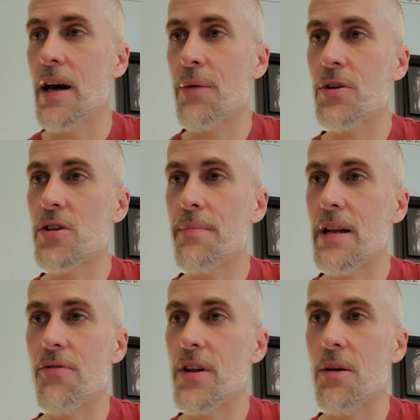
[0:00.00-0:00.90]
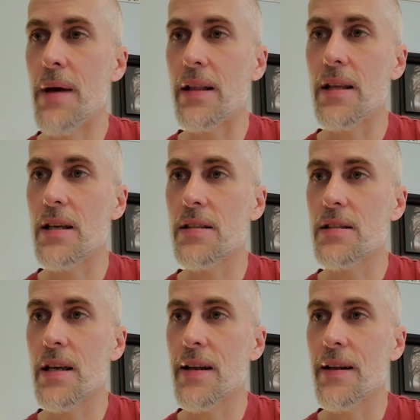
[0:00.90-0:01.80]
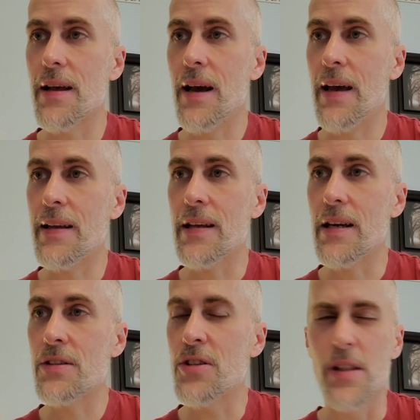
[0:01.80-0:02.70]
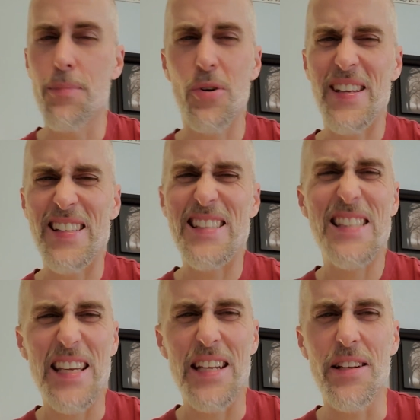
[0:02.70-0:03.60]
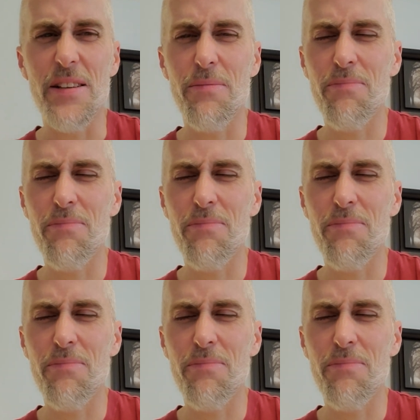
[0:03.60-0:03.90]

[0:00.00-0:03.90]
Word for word: I originally made a video about this and I deliberately didn't